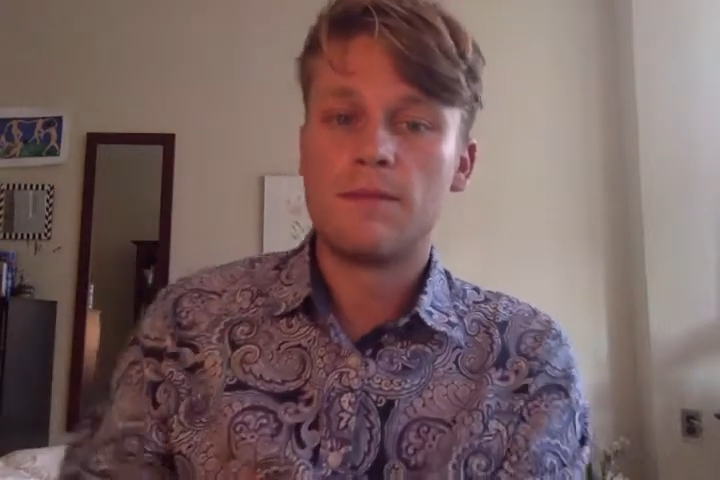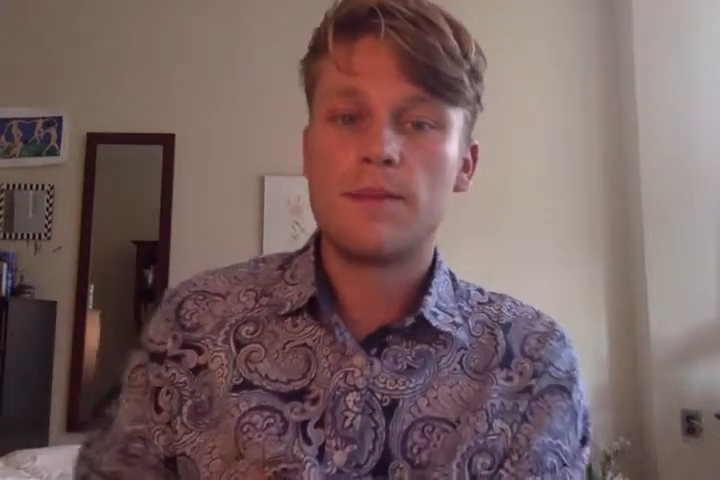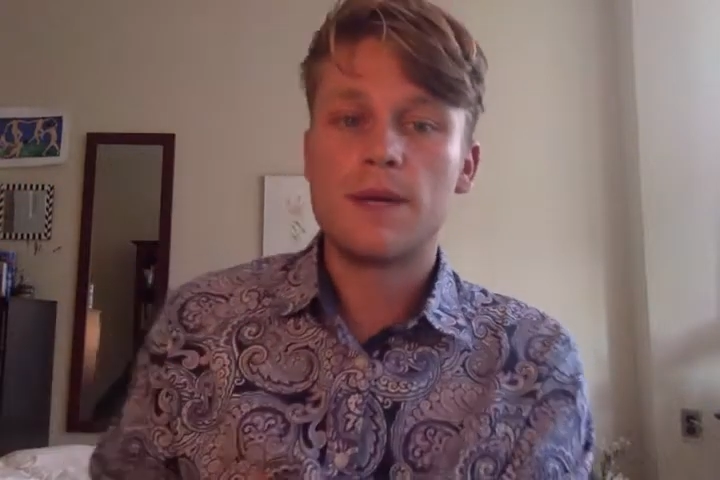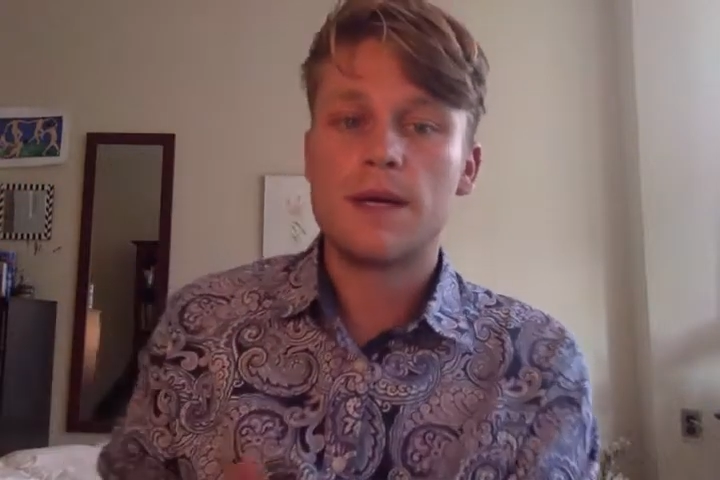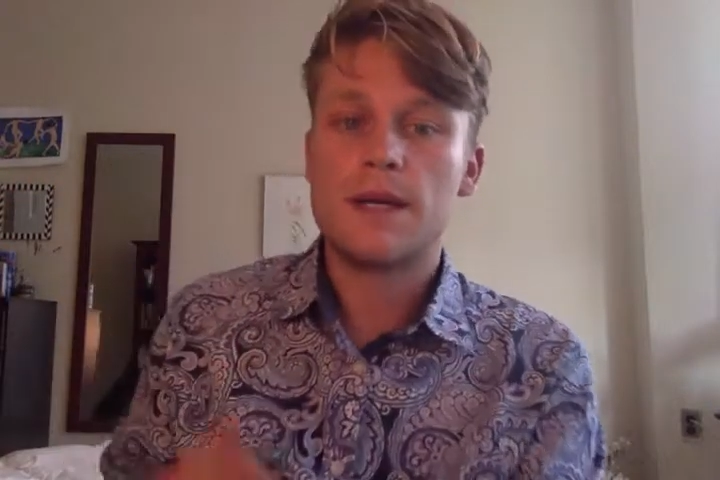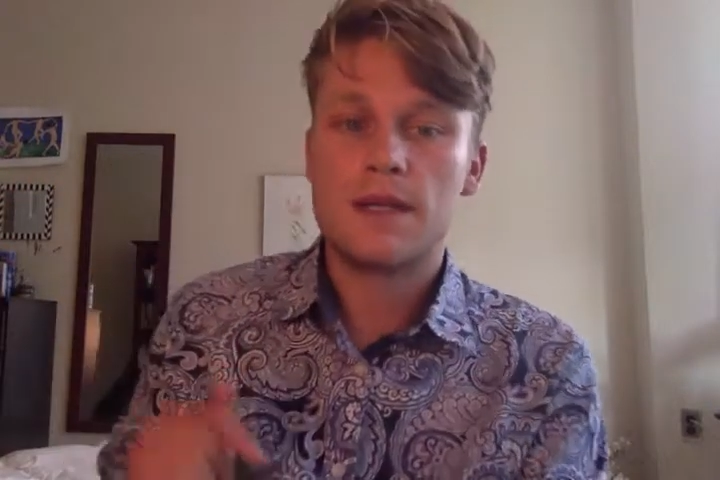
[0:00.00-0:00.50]

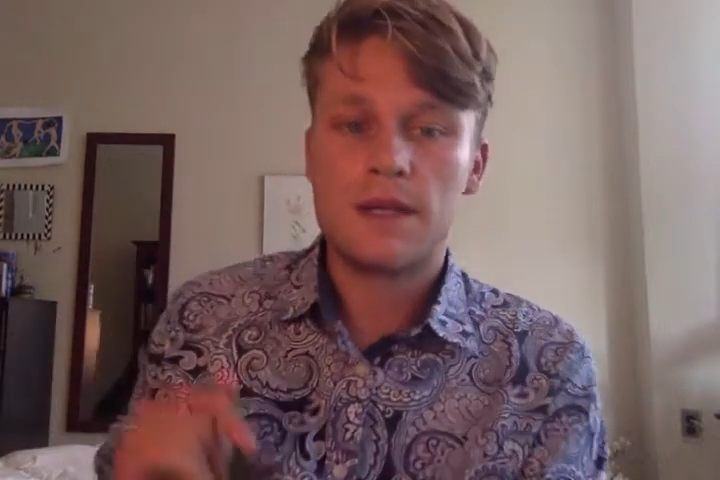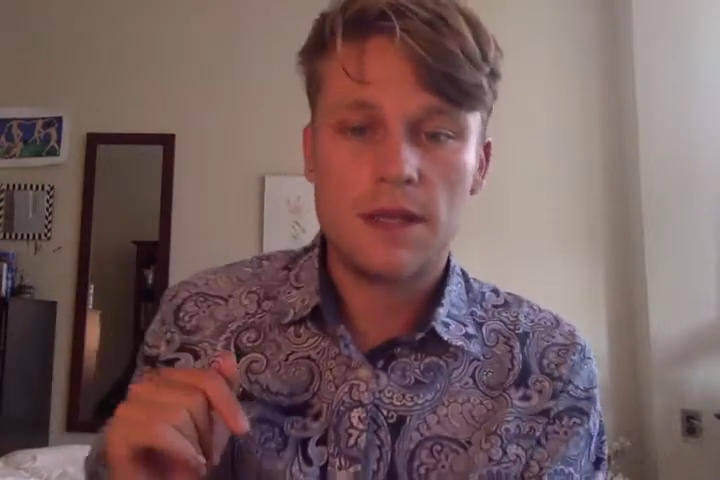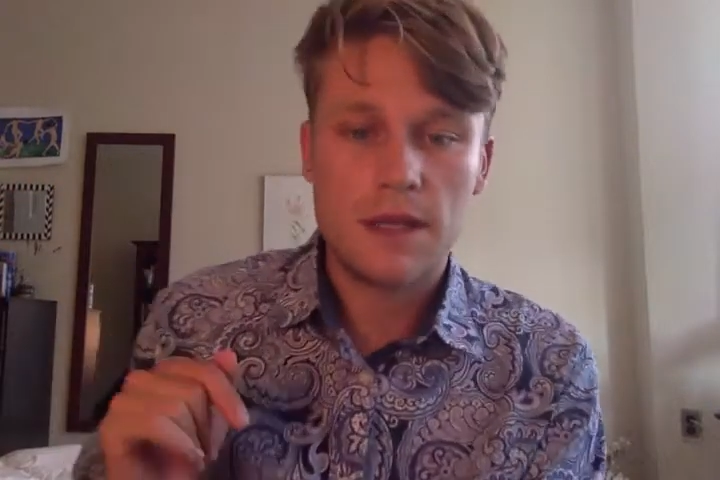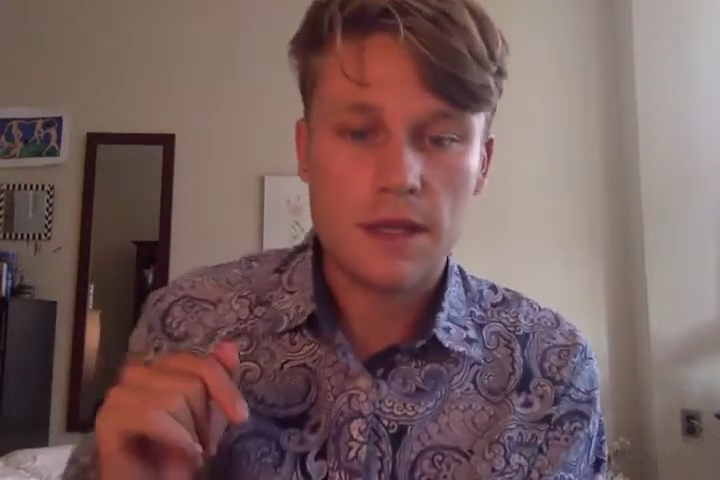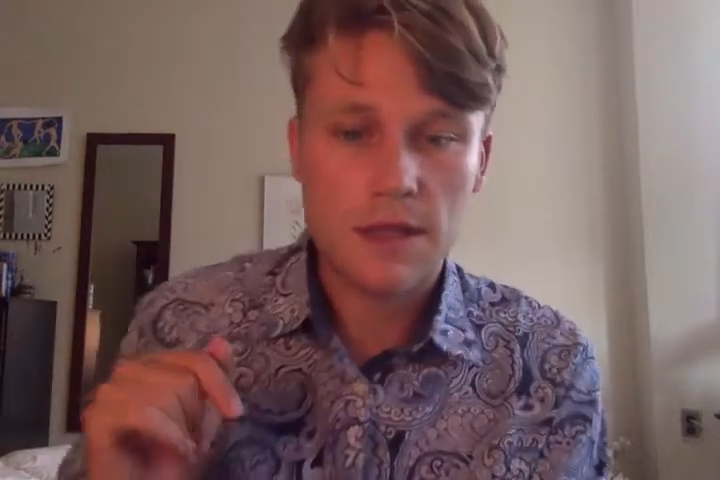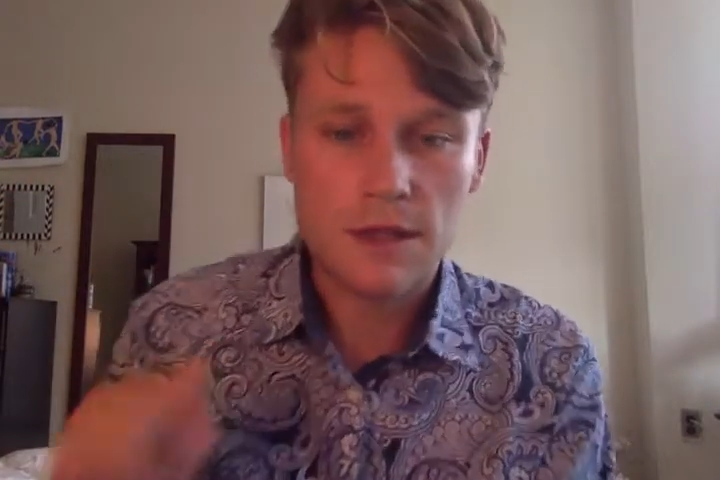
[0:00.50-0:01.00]
But
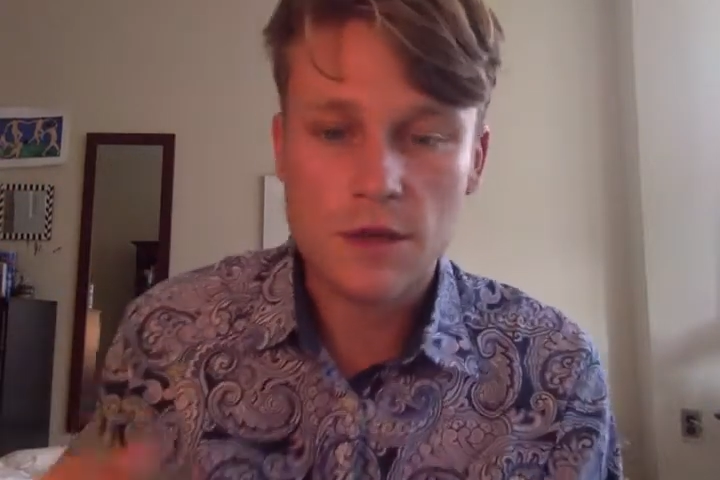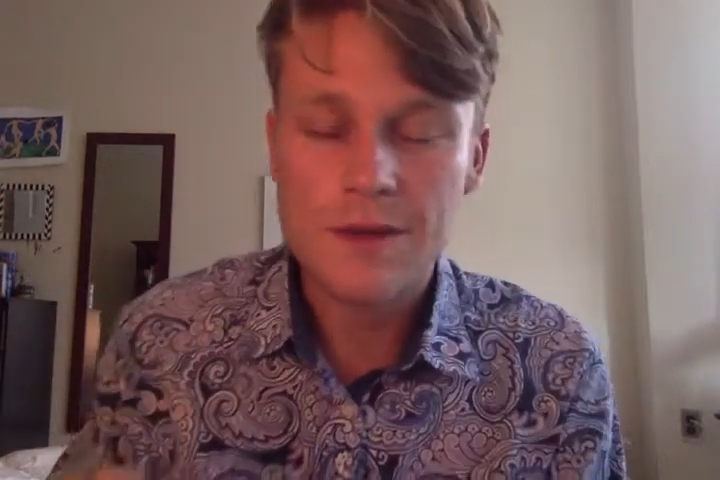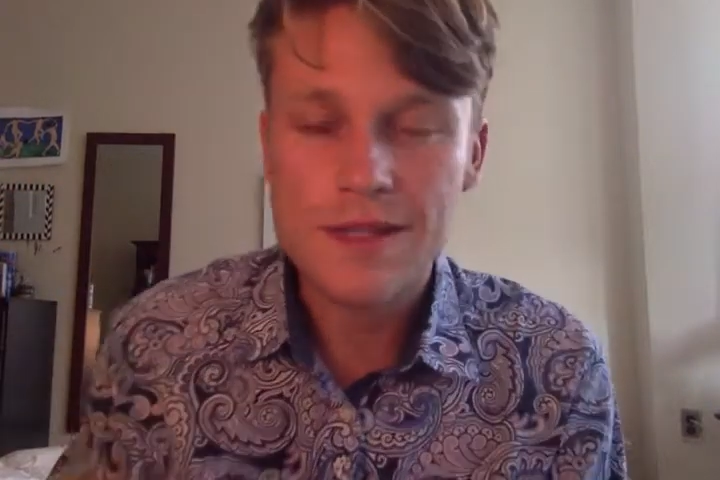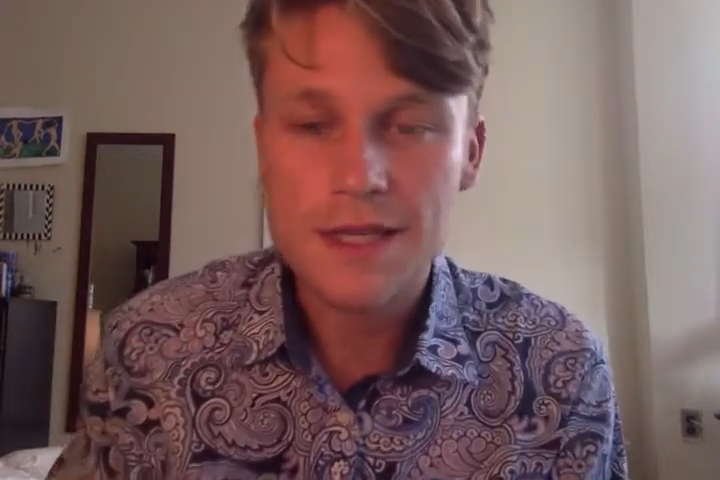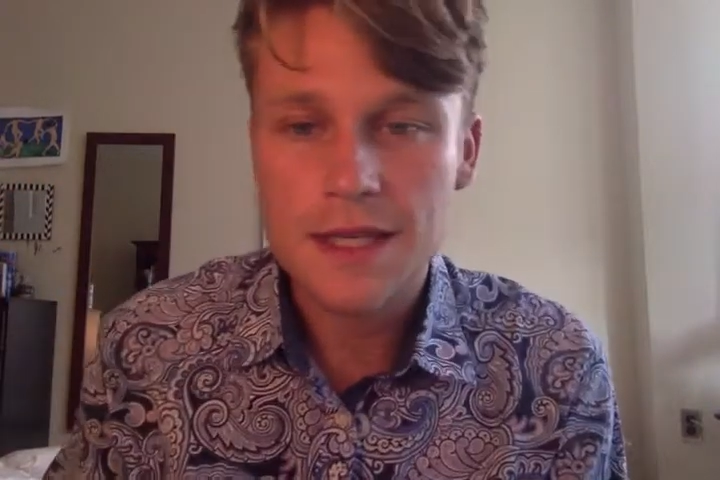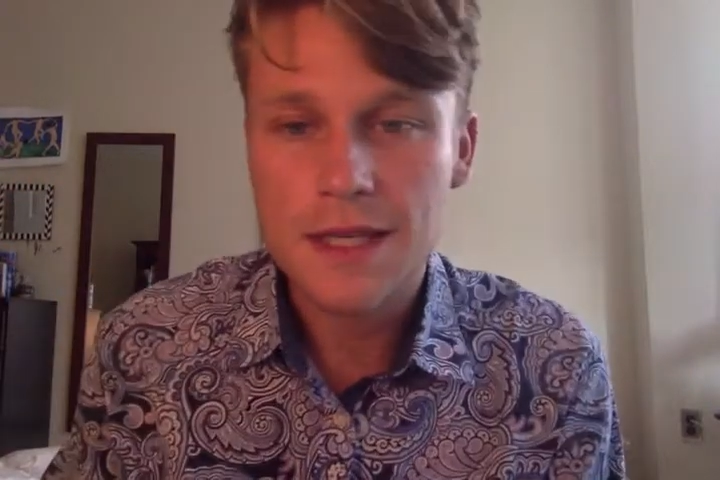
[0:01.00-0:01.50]
it's
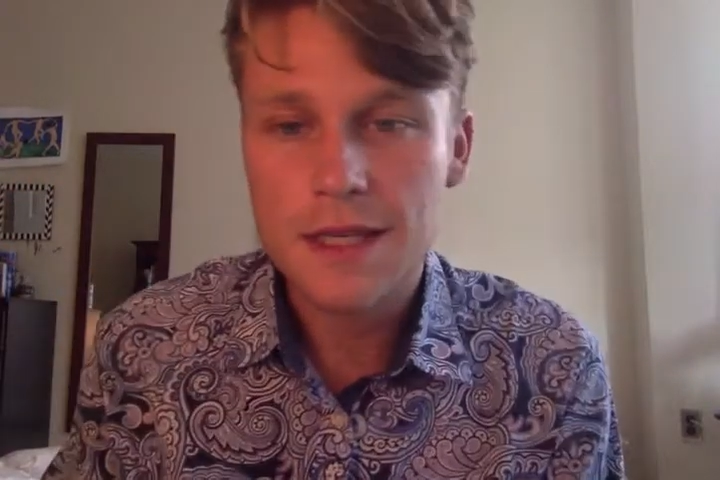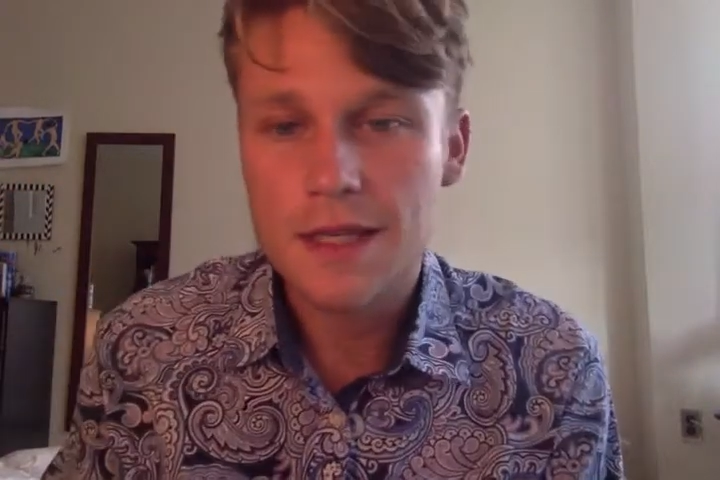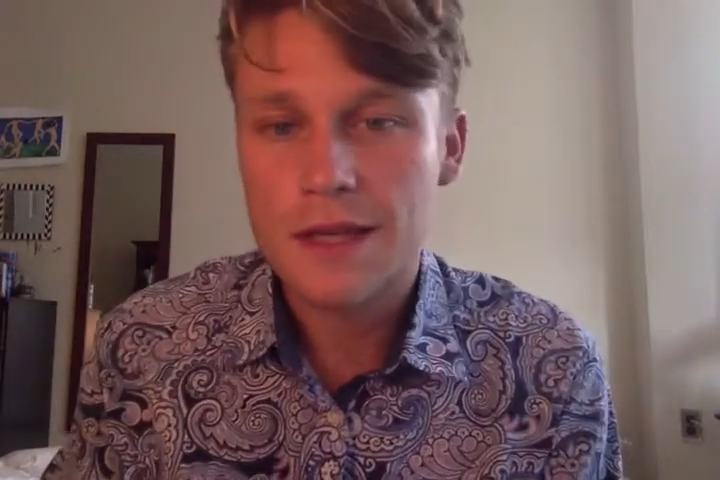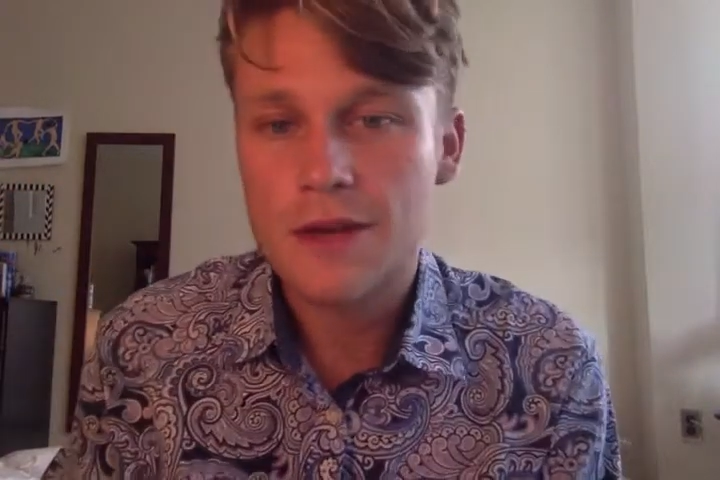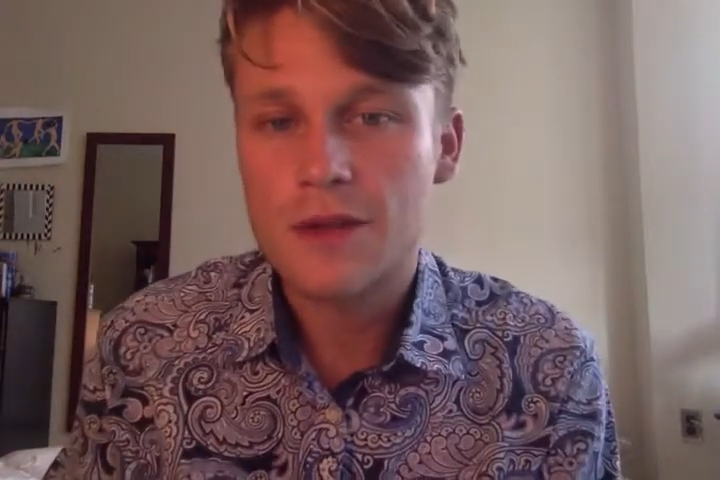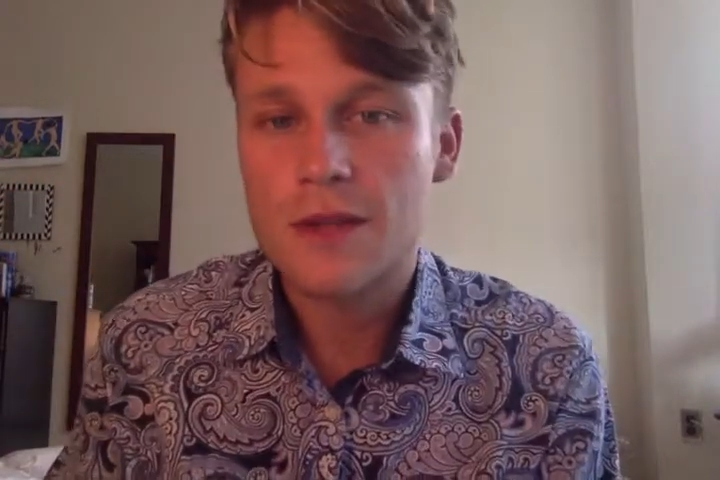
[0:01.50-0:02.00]
always key in
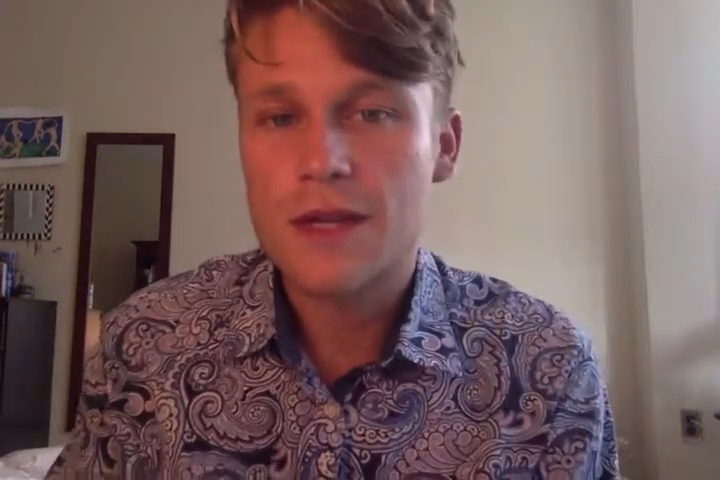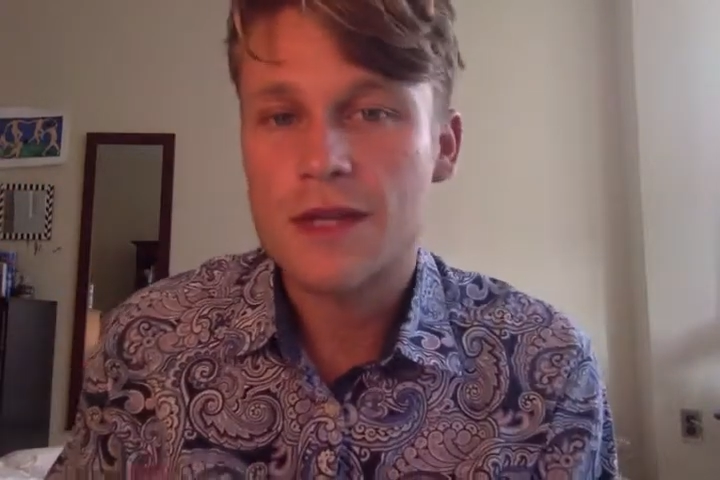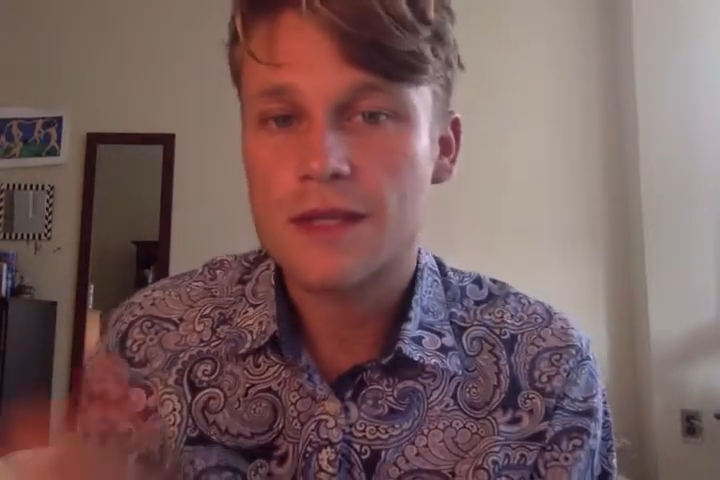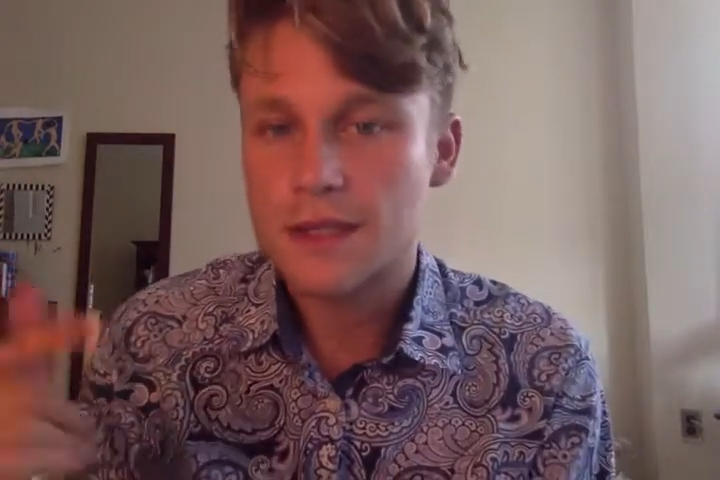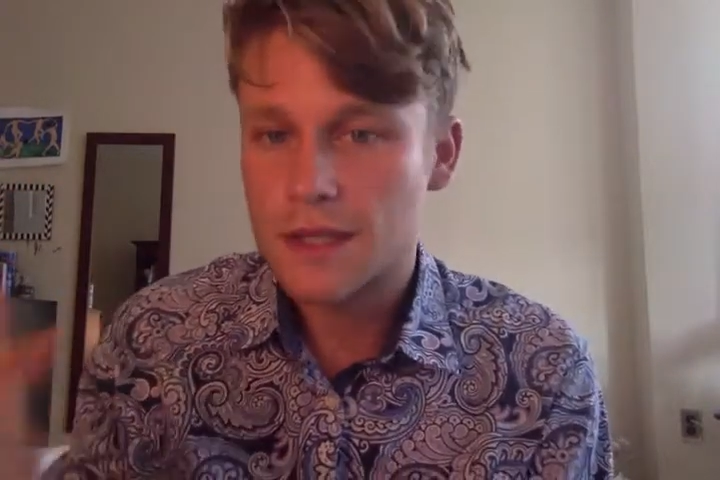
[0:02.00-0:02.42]
an outline